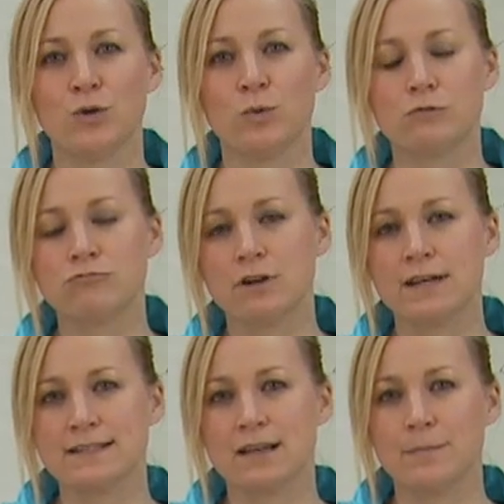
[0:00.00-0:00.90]
will
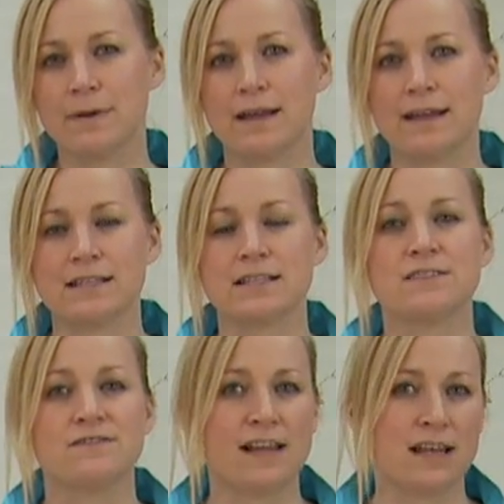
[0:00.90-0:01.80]
rise up and
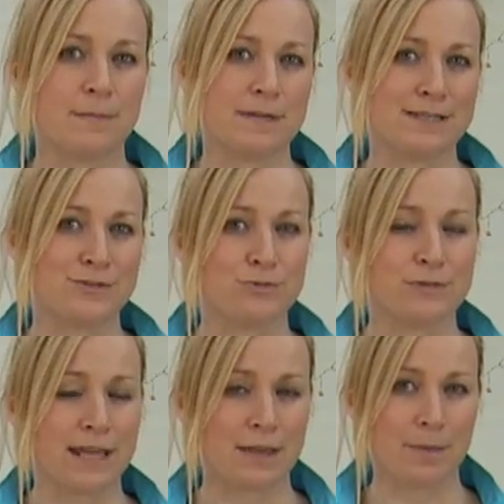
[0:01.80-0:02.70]
develop into
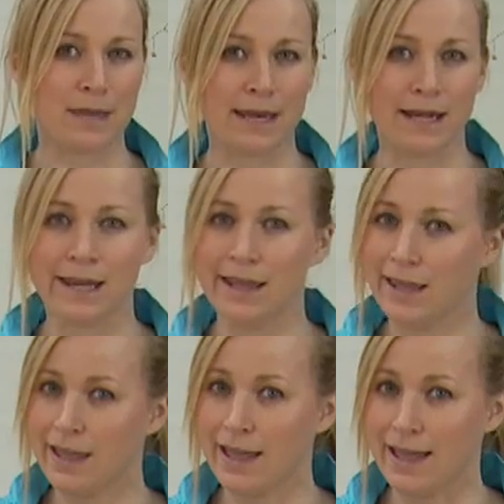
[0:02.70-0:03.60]
neck pain
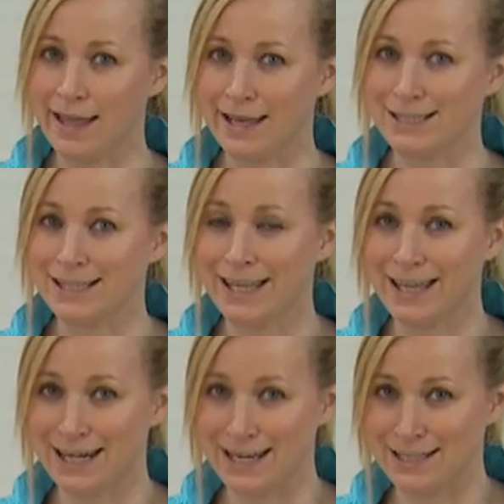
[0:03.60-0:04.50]
and
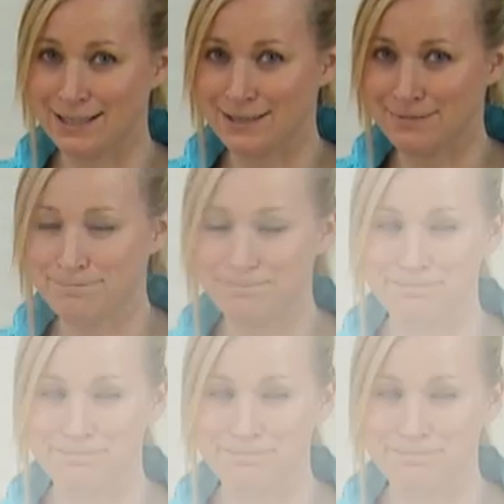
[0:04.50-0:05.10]
headaches.